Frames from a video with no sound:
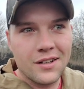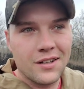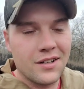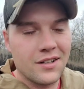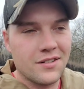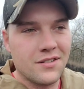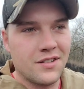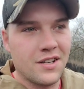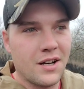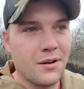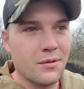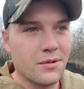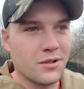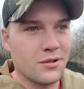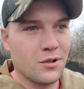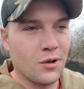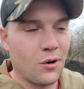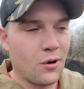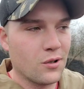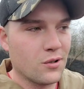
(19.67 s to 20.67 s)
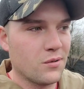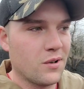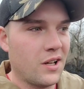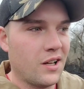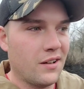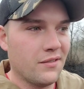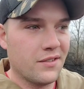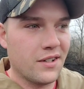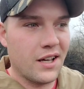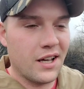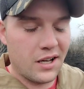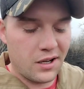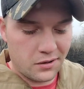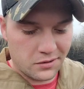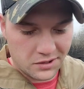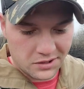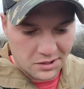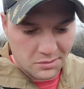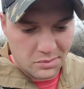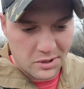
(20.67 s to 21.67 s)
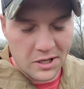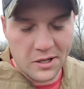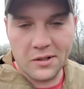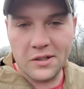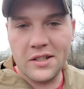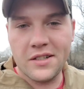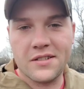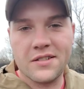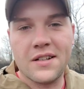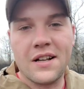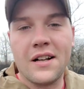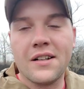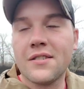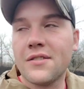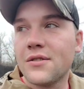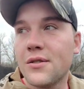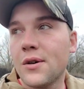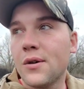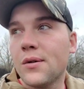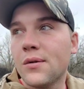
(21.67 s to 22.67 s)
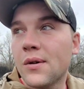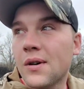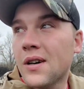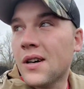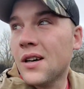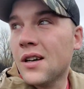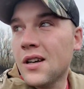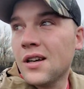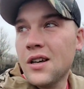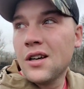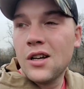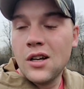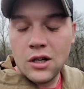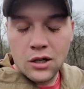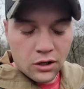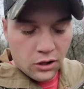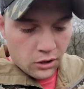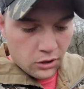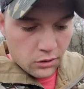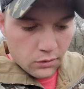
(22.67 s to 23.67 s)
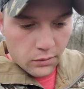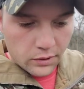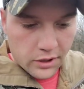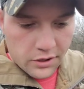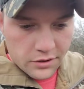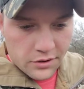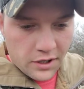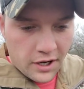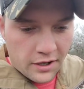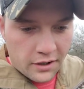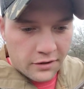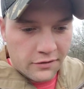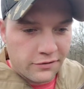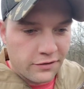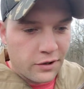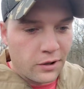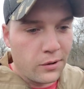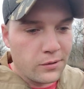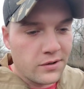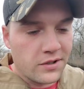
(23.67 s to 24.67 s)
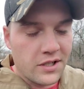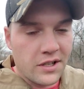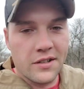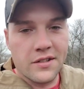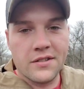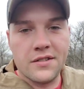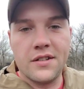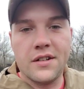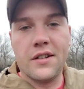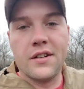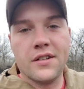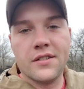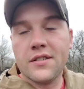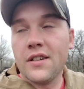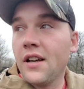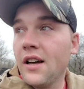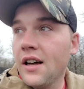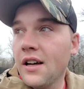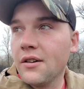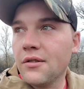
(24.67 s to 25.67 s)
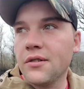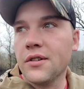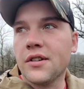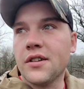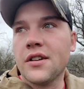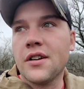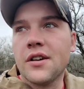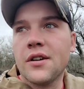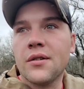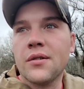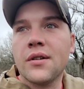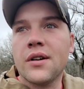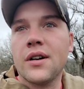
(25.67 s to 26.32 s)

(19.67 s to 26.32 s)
said it was charged when I left the house, and apparently it's not. So we're gonna try it on the phone, see how this does. I don't really know.